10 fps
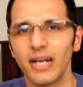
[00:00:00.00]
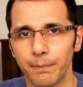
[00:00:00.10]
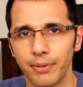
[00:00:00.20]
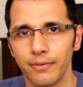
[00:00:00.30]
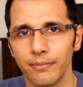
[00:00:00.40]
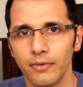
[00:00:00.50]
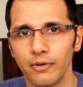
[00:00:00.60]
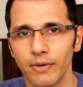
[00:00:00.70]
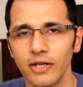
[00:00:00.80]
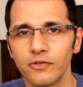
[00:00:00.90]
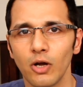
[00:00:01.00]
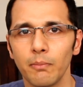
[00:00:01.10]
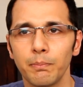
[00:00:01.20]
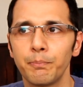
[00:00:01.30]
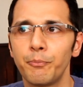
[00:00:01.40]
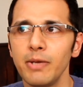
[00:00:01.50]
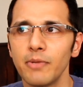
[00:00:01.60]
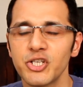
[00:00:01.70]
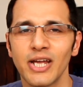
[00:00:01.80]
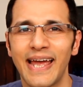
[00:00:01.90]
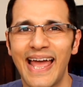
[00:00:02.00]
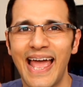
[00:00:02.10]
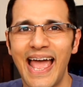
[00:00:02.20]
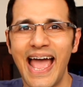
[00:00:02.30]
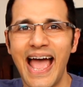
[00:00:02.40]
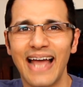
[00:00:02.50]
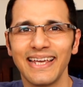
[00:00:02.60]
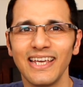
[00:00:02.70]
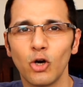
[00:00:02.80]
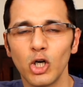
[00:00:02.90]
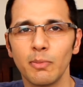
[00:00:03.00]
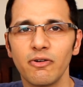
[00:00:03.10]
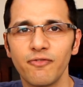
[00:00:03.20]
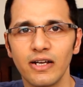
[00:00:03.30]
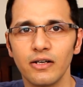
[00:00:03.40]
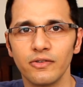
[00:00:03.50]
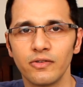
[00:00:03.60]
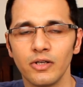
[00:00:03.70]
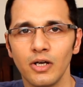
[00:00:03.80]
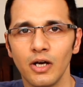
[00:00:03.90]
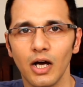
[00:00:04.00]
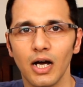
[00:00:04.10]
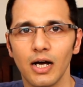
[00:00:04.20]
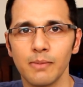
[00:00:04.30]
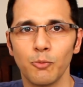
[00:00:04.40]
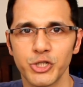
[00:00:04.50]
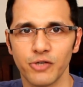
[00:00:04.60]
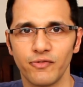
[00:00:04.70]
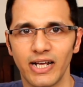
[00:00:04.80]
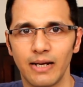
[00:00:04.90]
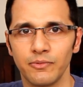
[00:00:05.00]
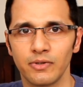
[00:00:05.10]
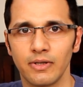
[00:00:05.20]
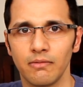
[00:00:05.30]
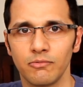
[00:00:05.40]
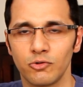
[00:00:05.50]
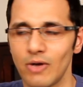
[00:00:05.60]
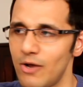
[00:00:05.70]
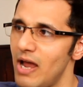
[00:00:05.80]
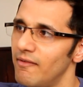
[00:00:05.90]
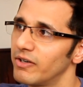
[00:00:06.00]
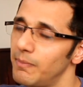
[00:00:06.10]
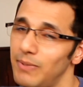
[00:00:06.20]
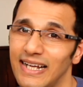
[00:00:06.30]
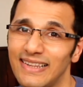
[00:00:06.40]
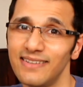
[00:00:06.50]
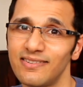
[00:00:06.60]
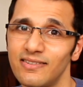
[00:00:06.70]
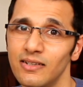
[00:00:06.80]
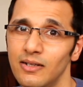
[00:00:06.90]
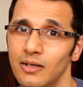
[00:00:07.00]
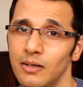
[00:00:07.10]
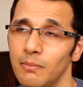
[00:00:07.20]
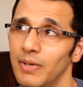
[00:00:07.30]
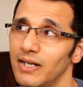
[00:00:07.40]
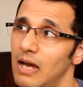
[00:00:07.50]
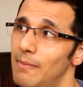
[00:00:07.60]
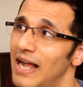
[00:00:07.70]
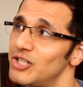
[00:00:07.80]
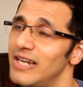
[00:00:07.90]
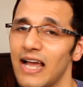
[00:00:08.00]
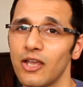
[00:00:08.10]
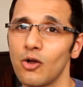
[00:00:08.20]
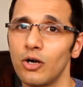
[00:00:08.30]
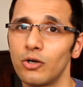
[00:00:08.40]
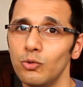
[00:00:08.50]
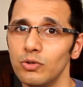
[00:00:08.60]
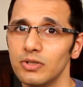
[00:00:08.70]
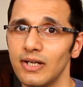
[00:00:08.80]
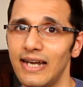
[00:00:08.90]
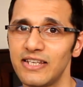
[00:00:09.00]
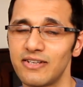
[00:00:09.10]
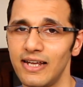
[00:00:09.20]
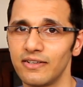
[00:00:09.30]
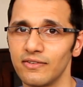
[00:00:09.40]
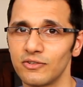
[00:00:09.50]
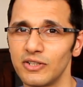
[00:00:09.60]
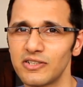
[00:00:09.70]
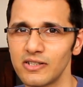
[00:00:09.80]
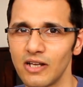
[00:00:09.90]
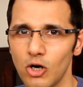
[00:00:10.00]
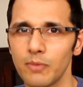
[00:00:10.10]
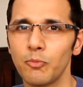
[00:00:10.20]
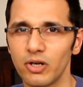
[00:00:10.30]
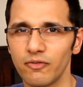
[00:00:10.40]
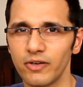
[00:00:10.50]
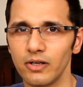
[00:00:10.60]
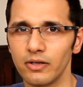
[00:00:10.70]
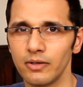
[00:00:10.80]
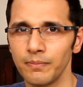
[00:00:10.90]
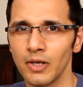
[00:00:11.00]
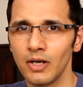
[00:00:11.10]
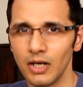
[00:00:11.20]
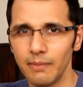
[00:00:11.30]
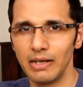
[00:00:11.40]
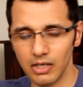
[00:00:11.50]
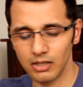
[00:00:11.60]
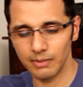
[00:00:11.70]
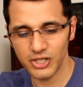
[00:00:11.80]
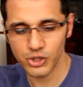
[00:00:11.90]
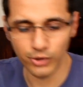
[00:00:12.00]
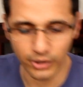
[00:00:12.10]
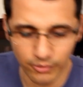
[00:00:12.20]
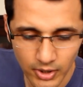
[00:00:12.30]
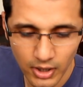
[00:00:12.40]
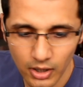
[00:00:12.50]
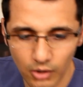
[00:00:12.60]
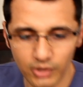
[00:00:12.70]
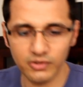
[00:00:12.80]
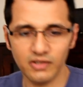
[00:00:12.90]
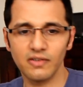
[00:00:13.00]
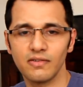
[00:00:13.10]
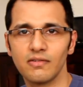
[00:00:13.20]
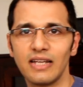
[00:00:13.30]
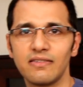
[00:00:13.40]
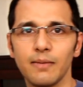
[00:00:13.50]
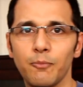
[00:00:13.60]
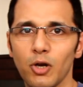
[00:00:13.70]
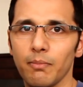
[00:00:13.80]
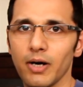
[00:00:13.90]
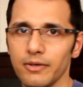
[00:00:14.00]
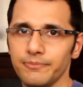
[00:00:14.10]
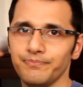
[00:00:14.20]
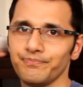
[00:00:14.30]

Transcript: grip, right? So I'm pretty much hanging onto my fingers most of the times. So I don't have a grip like this, but I'm actually hanging on to the ledge like this. So this is a lot more difficult. Let me just show it to you. Okay, so this is, let's say, a pull-up bar.